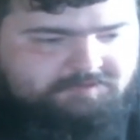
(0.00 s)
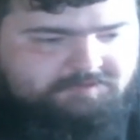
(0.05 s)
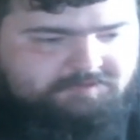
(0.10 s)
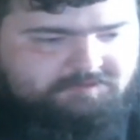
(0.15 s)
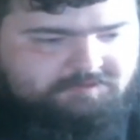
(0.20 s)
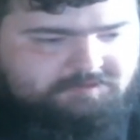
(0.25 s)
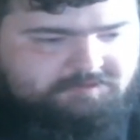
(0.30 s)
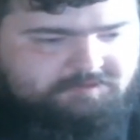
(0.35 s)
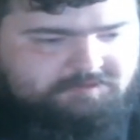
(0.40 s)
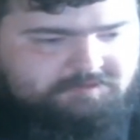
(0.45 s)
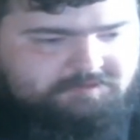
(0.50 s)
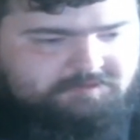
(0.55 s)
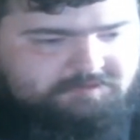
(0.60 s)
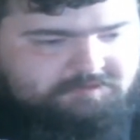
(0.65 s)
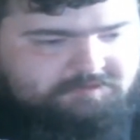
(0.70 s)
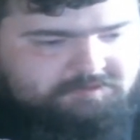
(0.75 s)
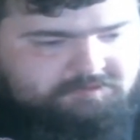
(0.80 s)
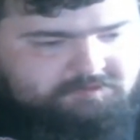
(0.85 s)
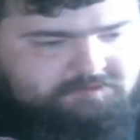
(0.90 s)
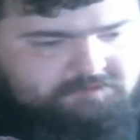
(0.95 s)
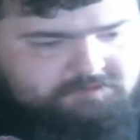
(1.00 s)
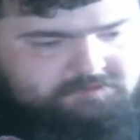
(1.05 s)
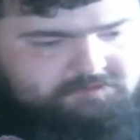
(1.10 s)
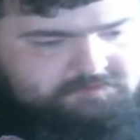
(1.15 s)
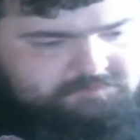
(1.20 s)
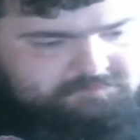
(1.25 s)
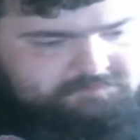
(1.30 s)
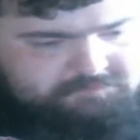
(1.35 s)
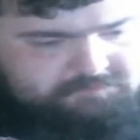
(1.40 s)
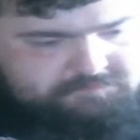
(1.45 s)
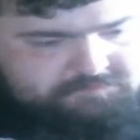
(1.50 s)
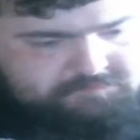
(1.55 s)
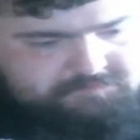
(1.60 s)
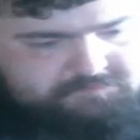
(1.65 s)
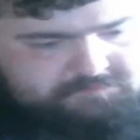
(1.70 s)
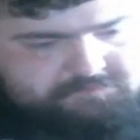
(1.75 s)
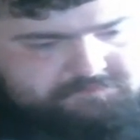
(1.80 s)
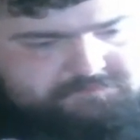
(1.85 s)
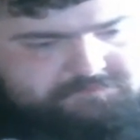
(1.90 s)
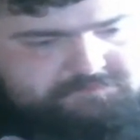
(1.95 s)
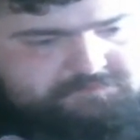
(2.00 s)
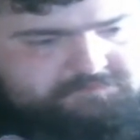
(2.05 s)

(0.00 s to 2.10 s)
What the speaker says: [no speech]